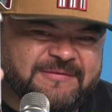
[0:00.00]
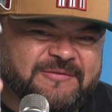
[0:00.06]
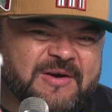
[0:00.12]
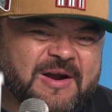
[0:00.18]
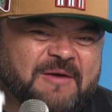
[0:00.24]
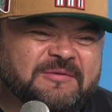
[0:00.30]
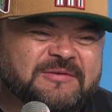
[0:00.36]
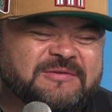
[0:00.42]

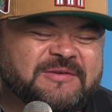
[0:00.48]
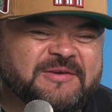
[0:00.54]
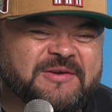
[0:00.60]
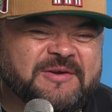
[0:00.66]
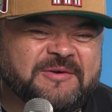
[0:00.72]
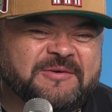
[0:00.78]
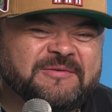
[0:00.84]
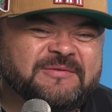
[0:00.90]
travels to
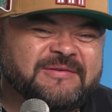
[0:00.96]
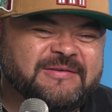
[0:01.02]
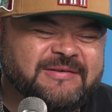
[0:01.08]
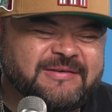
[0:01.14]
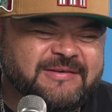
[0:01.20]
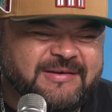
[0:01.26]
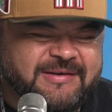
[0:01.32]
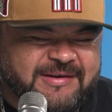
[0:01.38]
you,
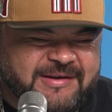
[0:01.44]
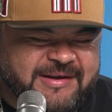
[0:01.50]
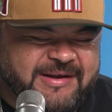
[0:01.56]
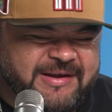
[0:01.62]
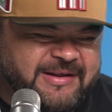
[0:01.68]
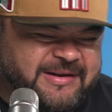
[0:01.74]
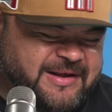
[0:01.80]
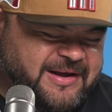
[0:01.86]

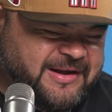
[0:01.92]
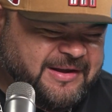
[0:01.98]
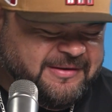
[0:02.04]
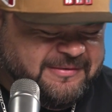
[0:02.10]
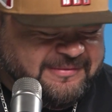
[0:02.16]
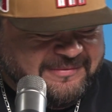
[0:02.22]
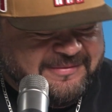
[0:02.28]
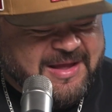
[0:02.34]
and
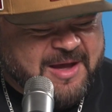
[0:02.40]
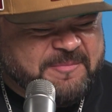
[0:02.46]
happy